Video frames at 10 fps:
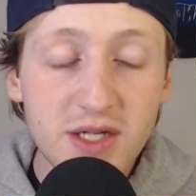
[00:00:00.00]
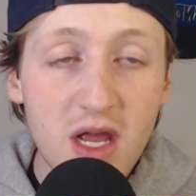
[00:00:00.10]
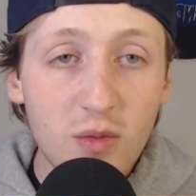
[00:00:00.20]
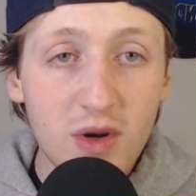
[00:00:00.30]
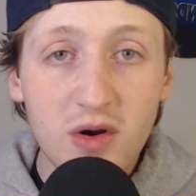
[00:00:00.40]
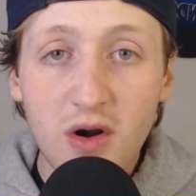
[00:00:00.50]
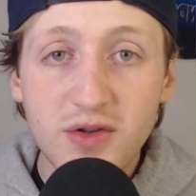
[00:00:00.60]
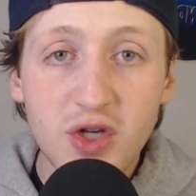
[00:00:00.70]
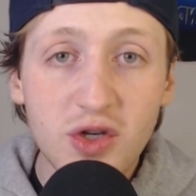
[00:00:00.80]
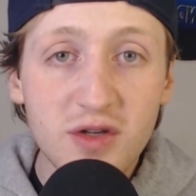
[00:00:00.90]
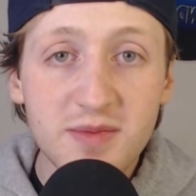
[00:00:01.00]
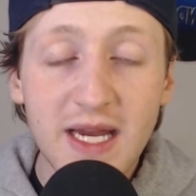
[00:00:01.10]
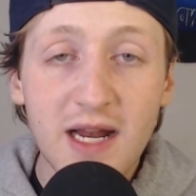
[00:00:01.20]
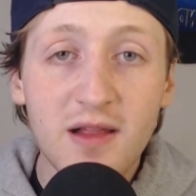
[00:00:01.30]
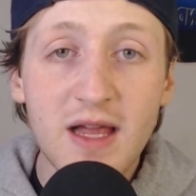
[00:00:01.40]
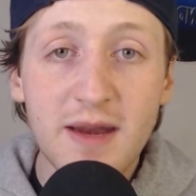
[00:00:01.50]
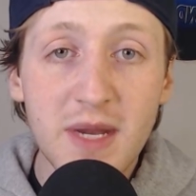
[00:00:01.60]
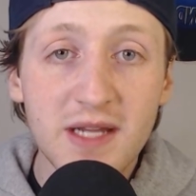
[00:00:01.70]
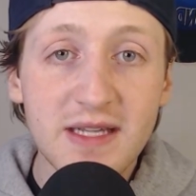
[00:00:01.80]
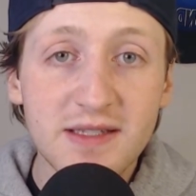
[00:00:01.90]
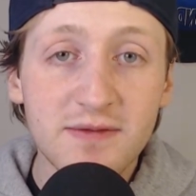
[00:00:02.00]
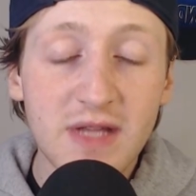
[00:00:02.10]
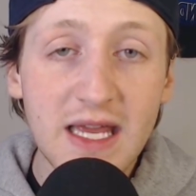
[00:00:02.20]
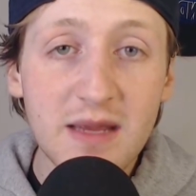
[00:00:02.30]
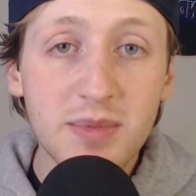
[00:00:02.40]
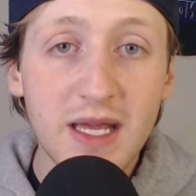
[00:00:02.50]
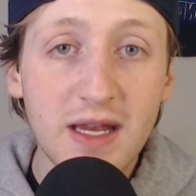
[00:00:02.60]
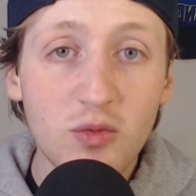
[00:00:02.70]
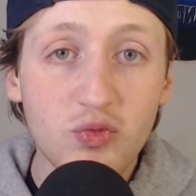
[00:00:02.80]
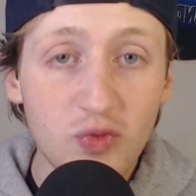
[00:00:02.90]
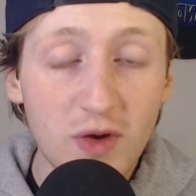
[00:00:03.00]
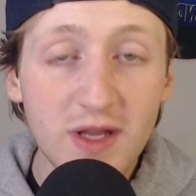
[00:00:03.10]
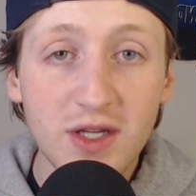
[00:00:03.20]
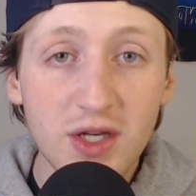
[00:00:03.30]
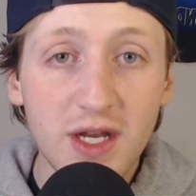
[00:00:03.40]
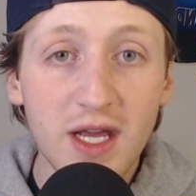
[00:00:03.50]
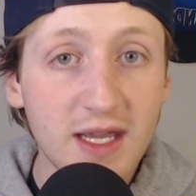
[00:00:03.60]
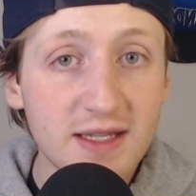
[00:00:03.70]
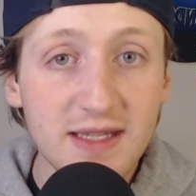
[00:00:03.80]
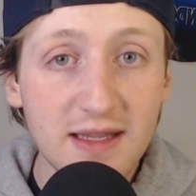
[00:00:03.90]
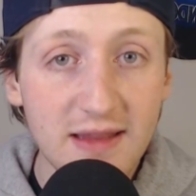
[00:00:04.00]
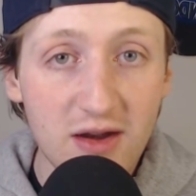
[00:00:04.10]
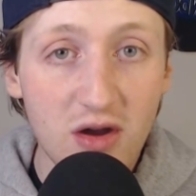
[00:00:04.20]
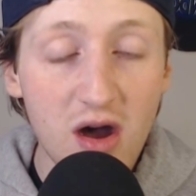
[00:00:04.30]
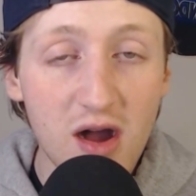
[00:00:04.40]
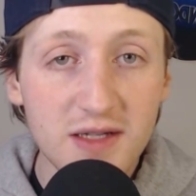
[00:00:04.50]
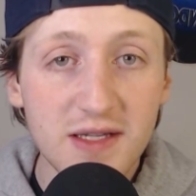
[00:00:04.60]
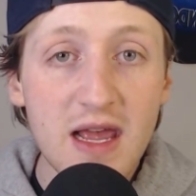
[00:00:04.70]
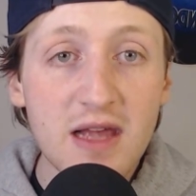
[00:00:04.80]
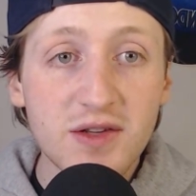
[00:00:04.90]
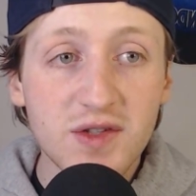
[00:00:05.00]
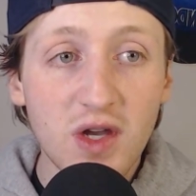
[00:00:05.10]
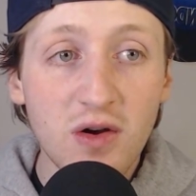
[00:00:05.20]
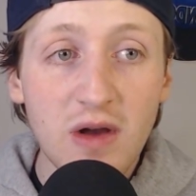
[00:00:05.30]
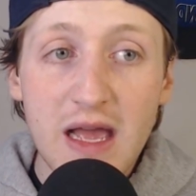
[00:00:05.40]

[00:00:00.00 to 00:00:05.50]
Wendell Carter Jr. has been getting a lot of minutes as of late. He played really good against the Atlanta Hawks, so